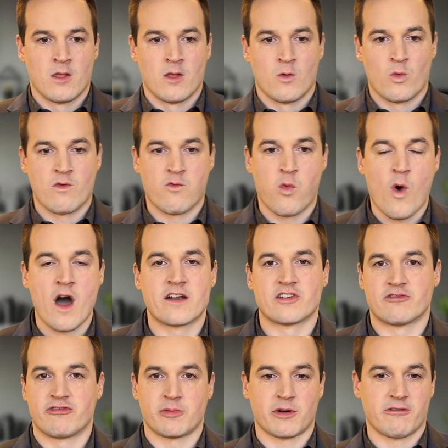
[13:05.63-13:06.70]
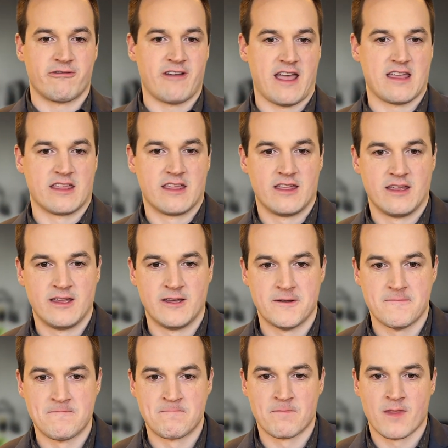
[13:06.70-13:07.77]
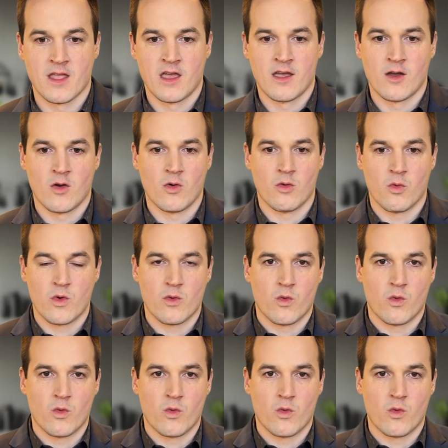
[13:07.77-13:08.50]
We've wandered from our faith we,